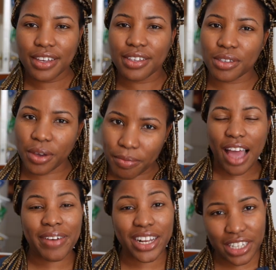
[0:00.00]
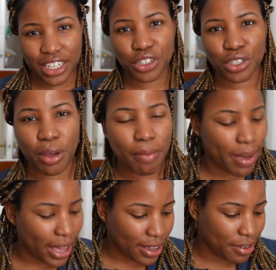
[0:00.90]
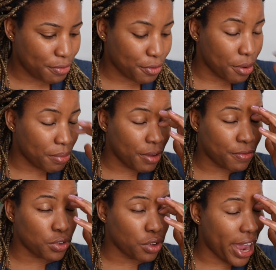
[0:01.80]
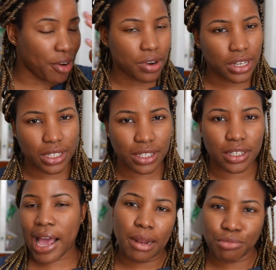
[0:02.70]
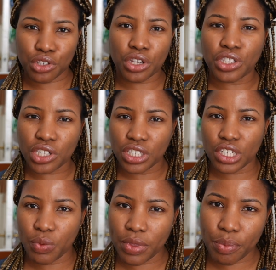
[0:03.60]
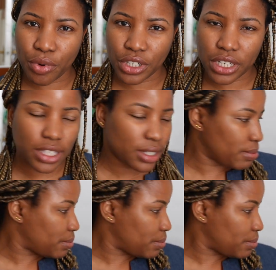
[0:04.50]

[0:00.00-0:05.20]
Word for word: So um, I've actually just come back from a few errands, and I'm just going to continue with the project.